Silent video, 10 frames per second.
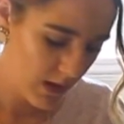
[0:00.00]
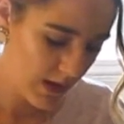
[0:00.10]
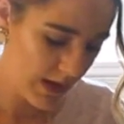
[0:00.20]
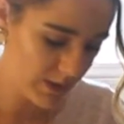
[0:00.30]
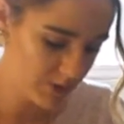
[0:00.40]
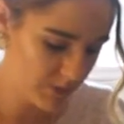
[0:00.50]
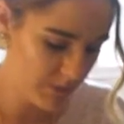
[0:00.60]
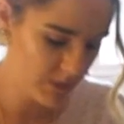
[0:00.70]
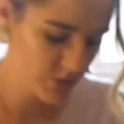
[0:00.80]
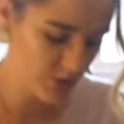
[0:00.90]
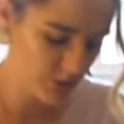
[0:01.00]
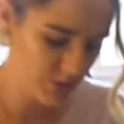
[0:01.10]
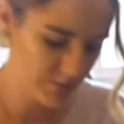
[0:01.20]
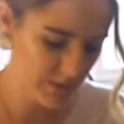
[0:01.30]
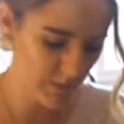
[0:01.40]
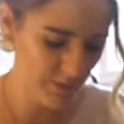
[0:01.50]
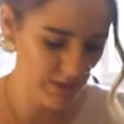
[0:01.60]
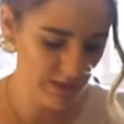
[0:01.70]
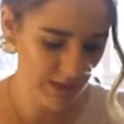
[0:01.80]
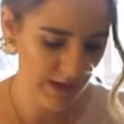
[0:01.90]
I actually mixed chocolate chips up
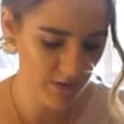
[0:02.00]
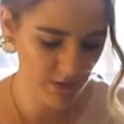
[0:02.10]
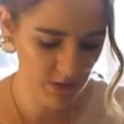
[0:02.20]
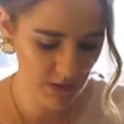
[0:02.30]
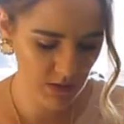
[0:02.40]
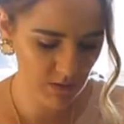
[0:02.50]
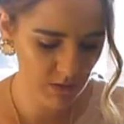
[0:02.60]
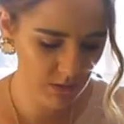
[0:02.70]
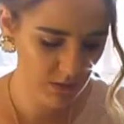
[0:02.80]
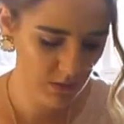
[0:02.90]
inside of it too.